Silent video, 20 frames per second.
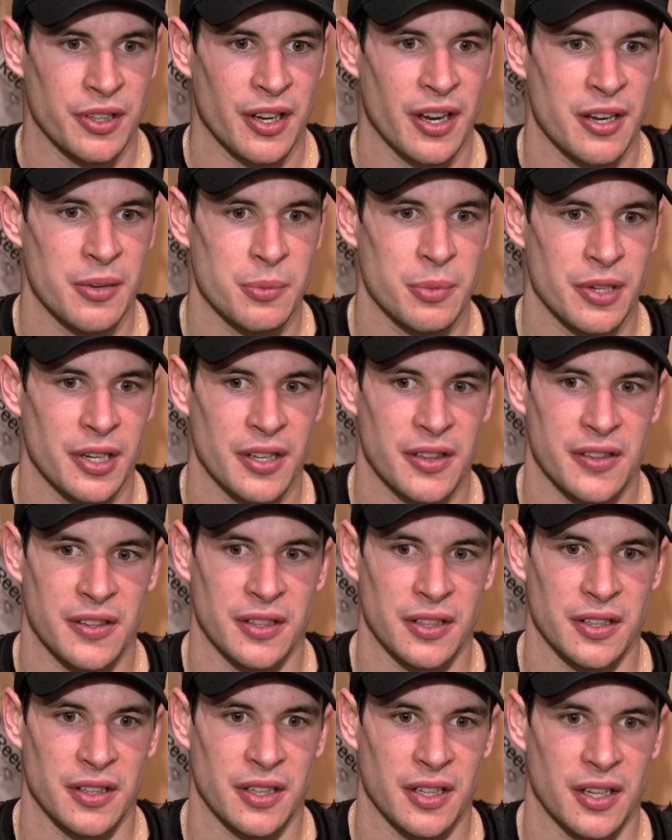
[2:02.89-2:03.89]
time, but I
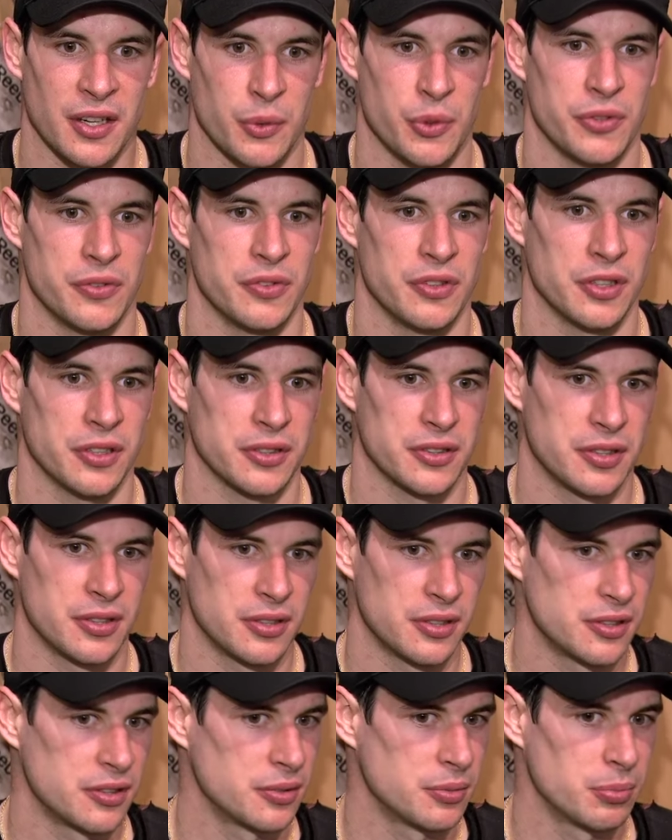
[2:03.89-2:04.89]
think we've looked
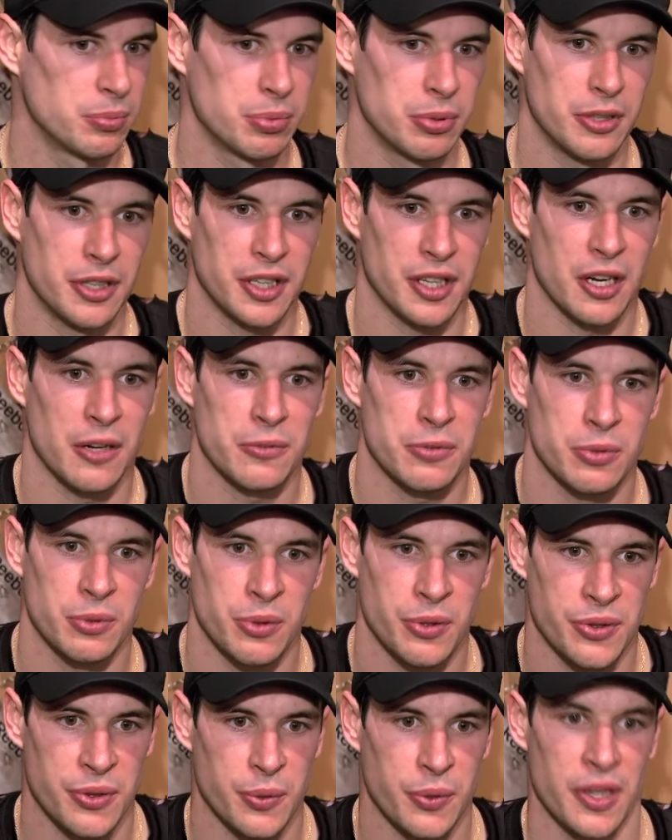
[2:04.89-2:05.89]
pretty
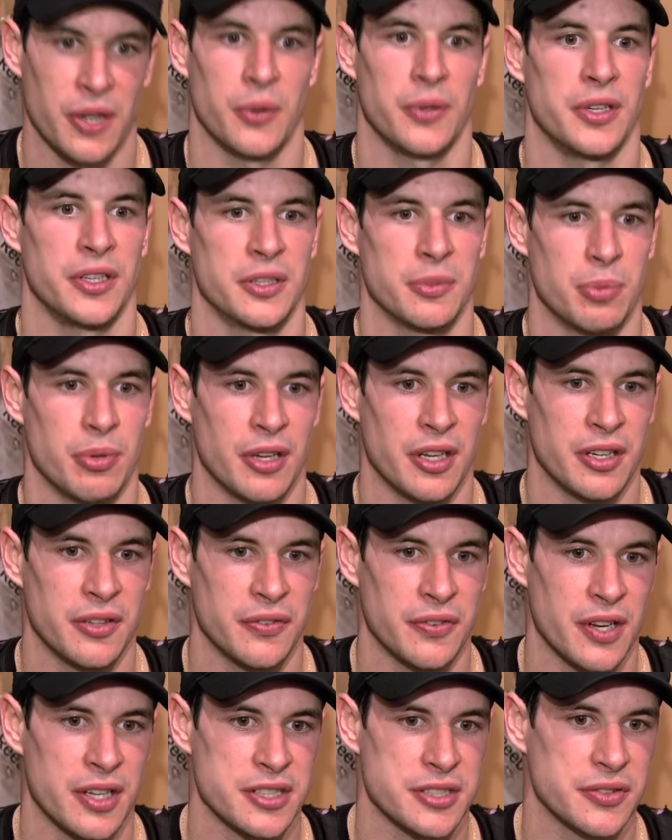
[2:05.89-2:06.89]
comfortable with the way we need to play
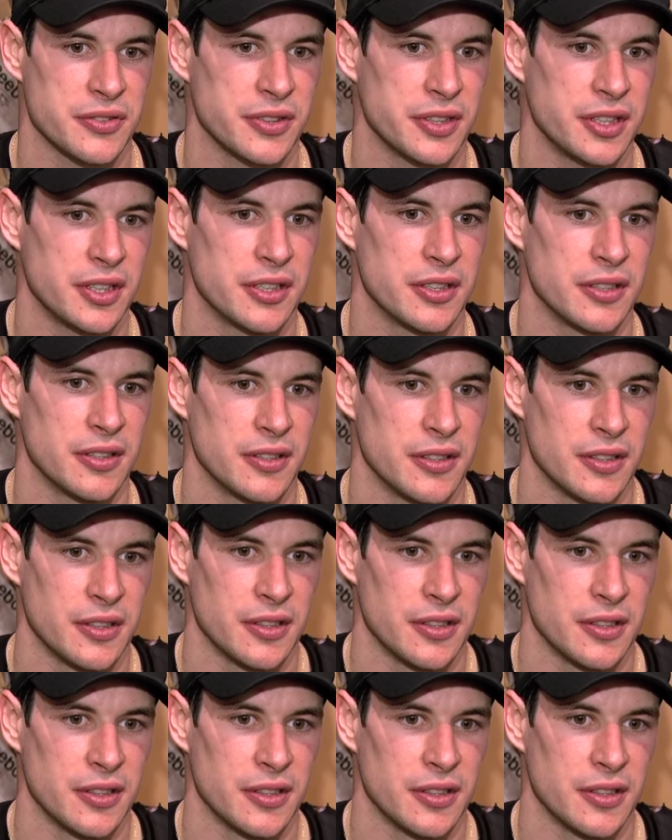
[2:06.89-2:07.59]
defensively. And,